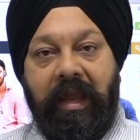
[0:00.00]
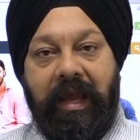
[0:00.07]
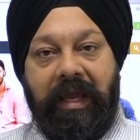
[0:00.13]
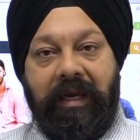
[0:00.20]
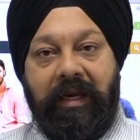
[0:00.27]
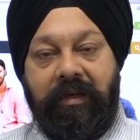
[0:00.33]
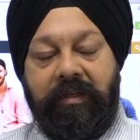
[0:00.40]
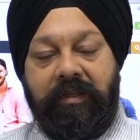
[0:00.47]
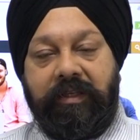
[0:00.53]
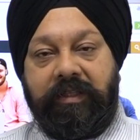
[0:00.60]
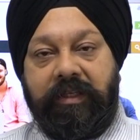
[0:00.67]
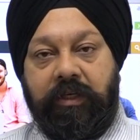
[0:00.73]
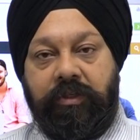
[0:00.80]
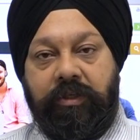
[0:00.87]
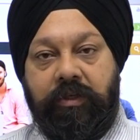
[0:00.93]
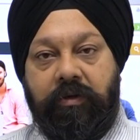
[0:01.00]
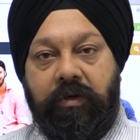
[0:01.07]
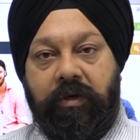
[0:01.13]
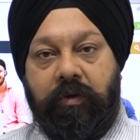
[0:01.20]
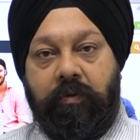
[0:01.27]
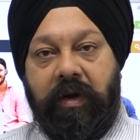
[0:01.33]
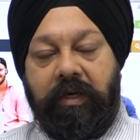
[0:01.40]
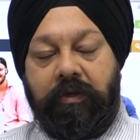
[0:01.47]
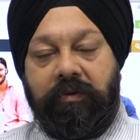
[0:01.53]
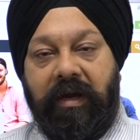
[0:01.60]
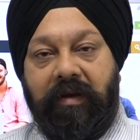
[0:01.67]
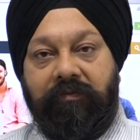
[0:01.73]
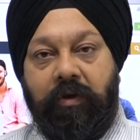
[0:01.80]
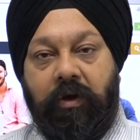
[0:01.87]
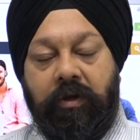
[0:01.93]
And under this section, you're required to
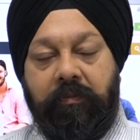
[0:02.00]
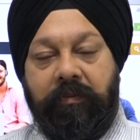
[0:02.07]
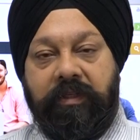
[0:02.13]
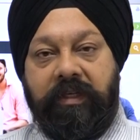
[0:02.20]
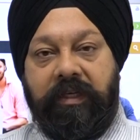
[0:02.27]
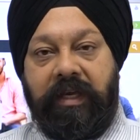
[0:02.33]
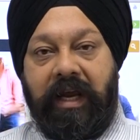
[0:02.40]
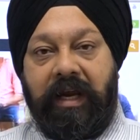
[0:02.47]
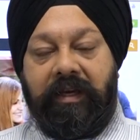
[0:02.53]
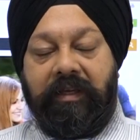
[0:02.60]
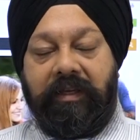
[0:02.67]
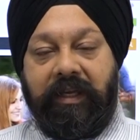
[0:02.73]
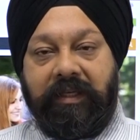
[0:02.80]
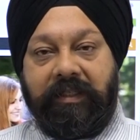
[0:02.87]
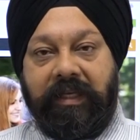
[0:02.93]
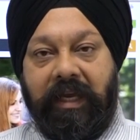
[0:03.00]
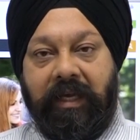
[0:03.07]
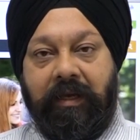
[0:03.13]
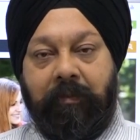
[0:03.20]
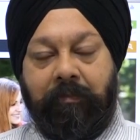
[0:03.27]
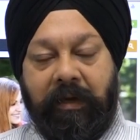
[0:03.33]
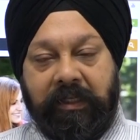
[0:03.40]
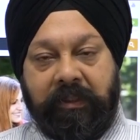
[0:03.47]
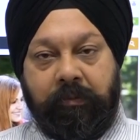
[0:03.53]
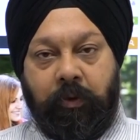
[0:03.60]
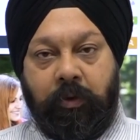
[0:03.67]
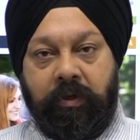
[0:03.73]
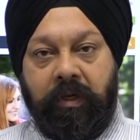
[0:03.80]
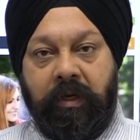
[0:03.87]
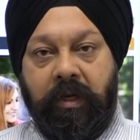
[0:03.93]
have documents at hand, things like a
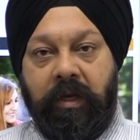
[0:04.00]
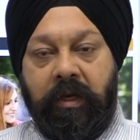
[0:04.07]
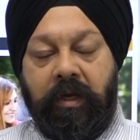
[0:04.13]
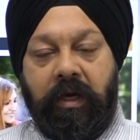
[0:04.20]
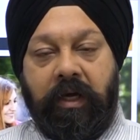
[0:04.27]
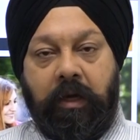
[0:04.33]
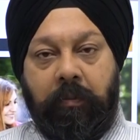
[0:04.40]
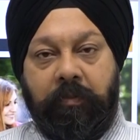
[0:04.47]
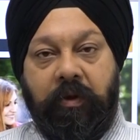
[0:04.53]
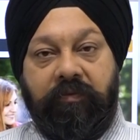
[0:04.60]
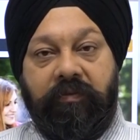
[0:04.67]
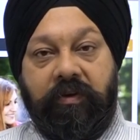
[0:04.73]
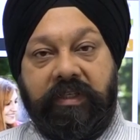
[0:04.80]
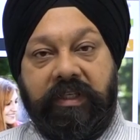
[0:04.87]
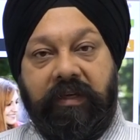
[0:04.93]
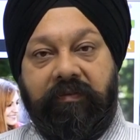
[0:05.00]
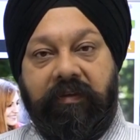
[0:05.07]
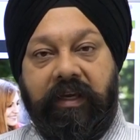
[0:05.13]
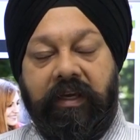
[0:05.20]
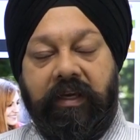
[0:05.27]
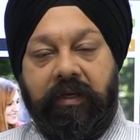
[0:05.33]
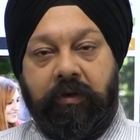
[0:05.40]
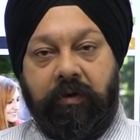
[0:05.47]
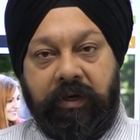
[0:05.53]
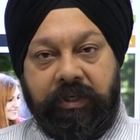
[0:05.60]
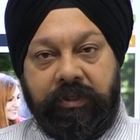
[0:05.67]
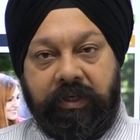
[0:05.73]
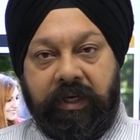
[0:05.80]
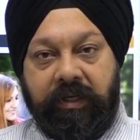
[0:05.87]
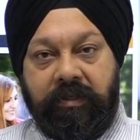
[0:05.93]
passport, a copy of your CV, your
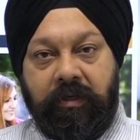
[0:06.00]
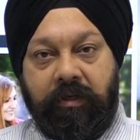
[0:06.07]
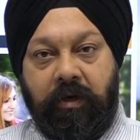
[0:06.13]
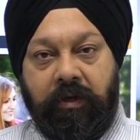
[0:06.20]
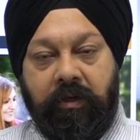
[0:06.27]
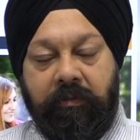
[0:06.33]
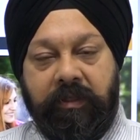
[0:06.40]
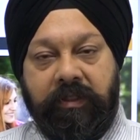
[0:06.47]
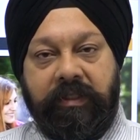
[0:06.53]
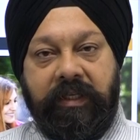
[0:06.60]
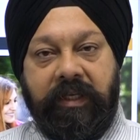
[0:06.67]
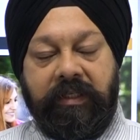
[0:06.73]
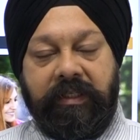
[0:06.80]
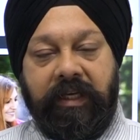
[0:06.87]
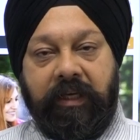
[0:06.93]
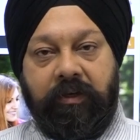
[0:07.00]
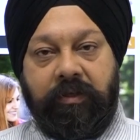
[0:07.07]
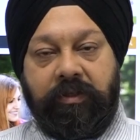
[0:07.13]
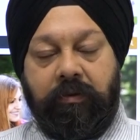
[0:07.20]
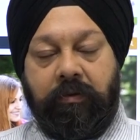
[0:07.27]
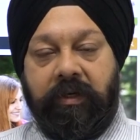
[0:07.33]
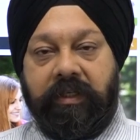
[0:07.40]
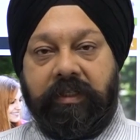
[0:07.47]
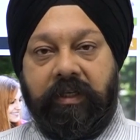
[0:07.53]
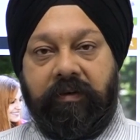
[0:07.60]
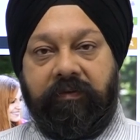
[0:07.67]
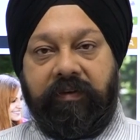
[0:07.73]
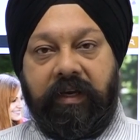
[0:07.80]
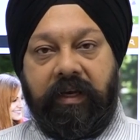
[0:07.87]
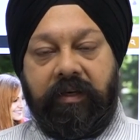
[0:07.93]
educational documents, things like your schooling
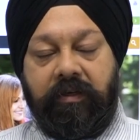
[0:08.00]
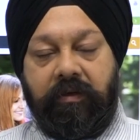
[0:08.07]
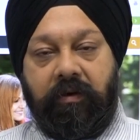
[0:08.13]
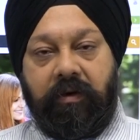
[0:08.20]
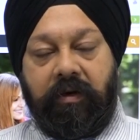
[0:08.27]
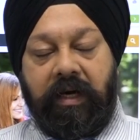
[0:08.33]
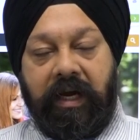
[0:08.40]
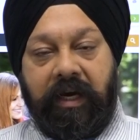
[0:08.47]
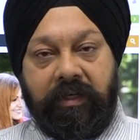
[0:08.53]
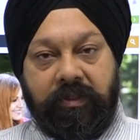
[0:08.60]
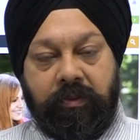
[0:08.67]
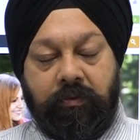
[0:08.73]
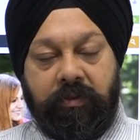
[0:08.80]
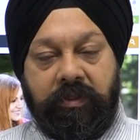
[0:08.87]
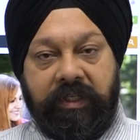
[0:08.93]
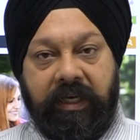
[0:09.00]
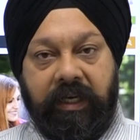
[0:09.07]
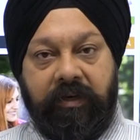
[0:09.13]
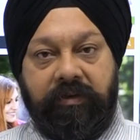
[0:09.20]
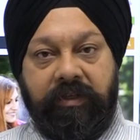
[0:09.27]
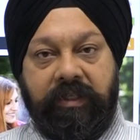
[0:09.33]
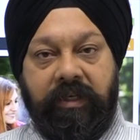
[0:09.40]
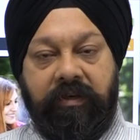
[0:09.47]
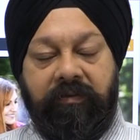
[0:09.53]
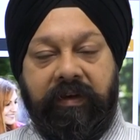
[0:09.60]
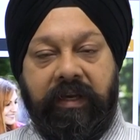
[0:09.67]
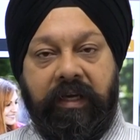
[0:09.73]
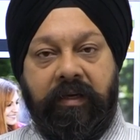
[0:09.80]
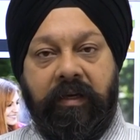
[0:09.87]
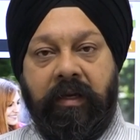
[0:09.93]
certificate, your higher school secondary
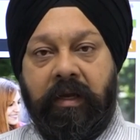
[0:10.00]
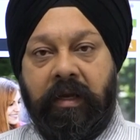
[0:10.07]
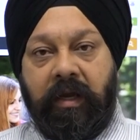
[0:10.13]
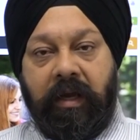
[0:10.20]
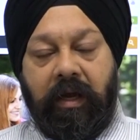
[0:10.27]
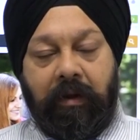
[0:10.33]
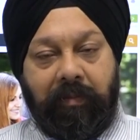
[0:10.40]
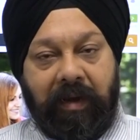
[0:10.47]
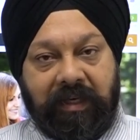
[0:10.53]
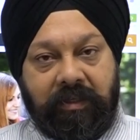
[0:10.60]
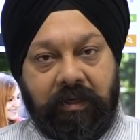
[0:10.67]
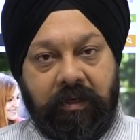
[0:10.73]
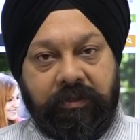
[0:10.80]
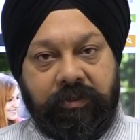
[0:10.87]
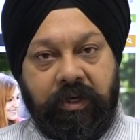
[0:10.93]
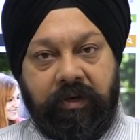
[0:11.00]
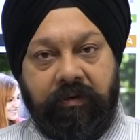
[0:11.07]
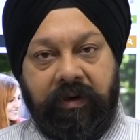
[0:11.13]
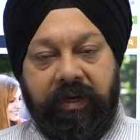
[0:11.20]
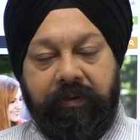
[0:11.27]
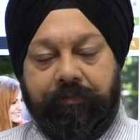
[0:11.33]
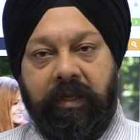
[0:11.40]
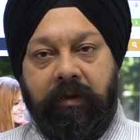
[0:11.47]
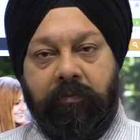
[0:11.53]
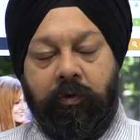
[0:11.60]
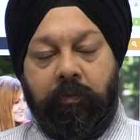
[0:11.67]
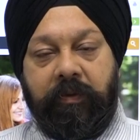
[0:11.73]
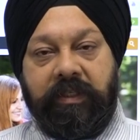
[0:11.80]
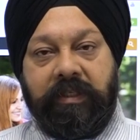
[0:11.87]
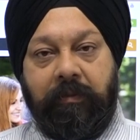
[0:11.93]
certificate, a bachelor's degree. There
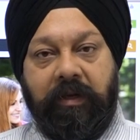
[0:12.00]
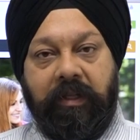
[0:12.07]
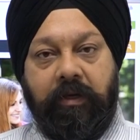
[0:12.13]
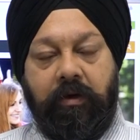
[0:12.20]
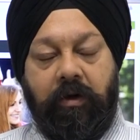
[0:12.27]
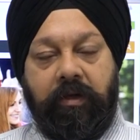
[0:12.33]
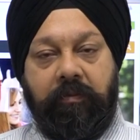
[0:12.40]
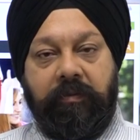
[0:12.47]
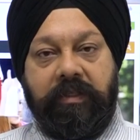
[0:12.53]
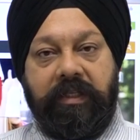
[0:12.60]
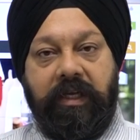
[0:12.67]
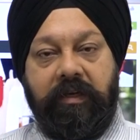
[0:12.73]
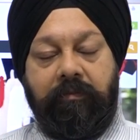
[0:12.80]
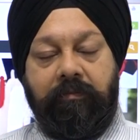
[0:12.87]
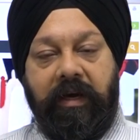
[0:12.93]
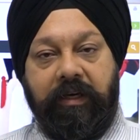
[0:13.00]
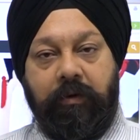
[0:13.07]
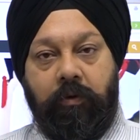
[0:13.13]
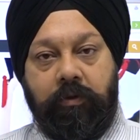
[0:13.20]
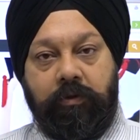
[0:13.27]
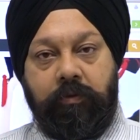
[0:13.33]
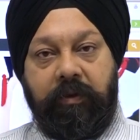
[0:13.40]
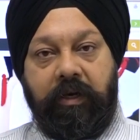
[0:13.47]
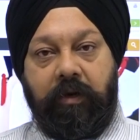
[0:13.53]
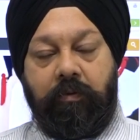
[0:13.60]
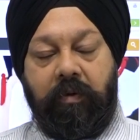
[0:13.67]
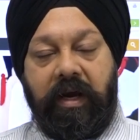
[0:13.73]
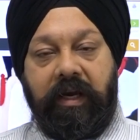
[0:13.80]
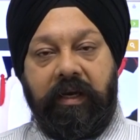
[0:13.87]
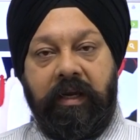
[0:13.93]
would be some other documents that might also be
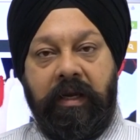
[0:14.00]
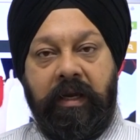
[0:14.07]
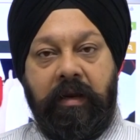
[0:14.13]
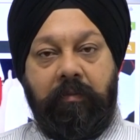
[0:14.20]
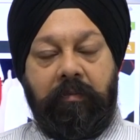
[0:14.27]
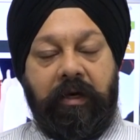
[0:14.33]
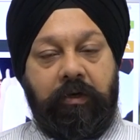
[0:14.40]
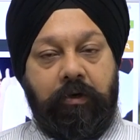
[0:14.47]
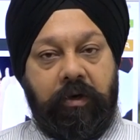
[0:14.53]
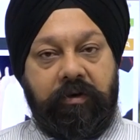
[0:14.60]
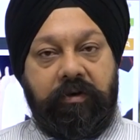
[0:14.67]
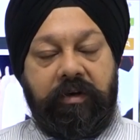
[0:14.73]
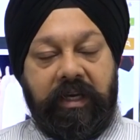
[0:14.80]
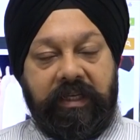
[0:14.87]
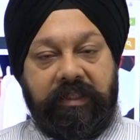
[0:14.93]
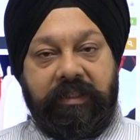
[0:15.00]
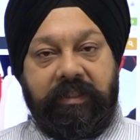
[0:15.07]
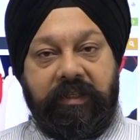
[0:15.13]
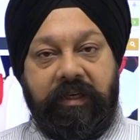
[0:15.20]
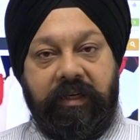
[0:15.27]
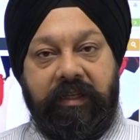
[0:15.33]
required, but not necessary.